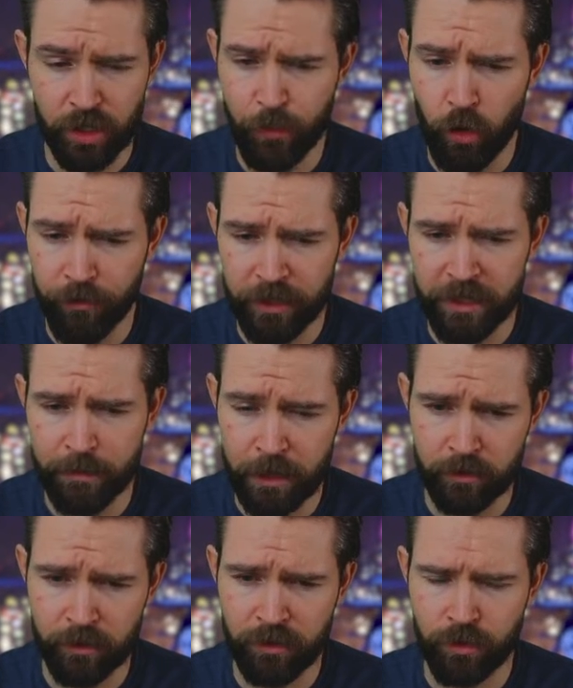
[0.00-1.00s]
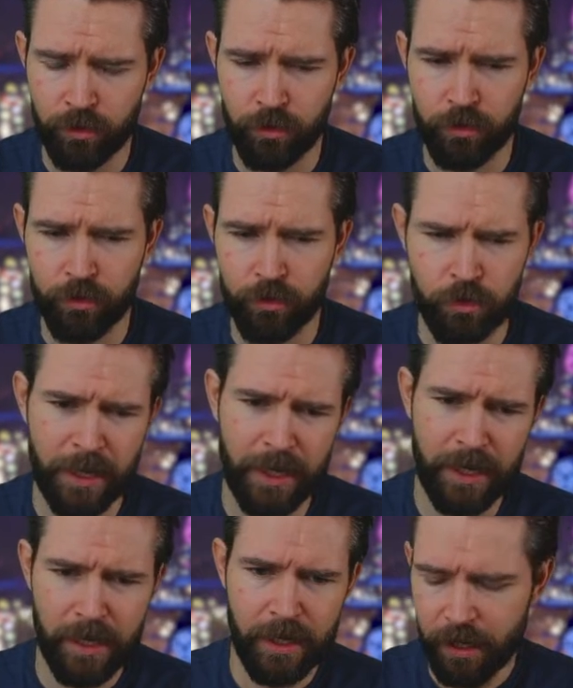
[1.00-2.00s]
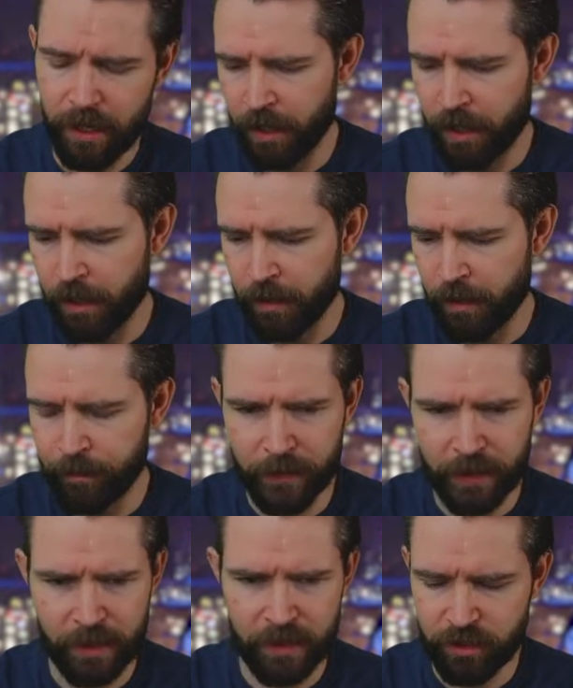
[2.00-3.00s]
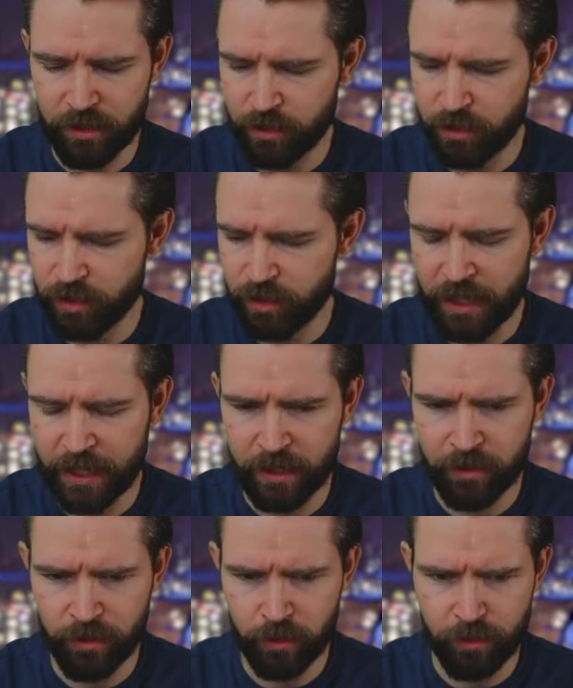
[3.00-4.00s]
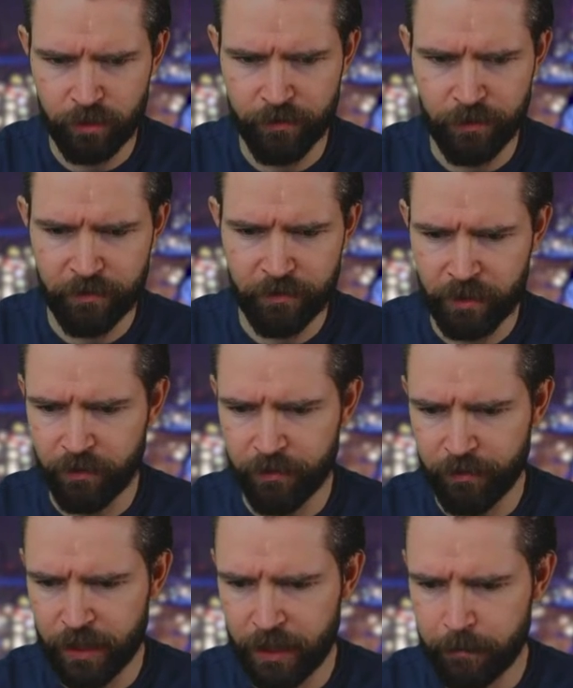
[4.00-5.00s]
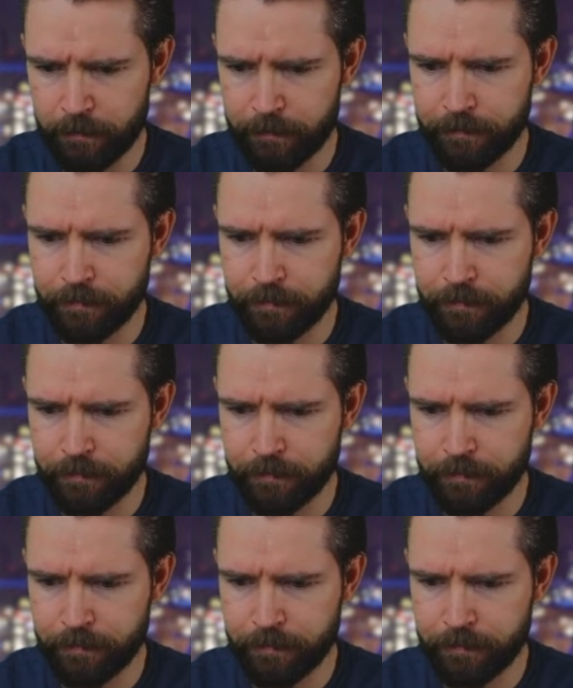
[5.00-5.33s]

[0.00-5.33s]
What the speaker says: both of these amounts to, let's just say 250 for now.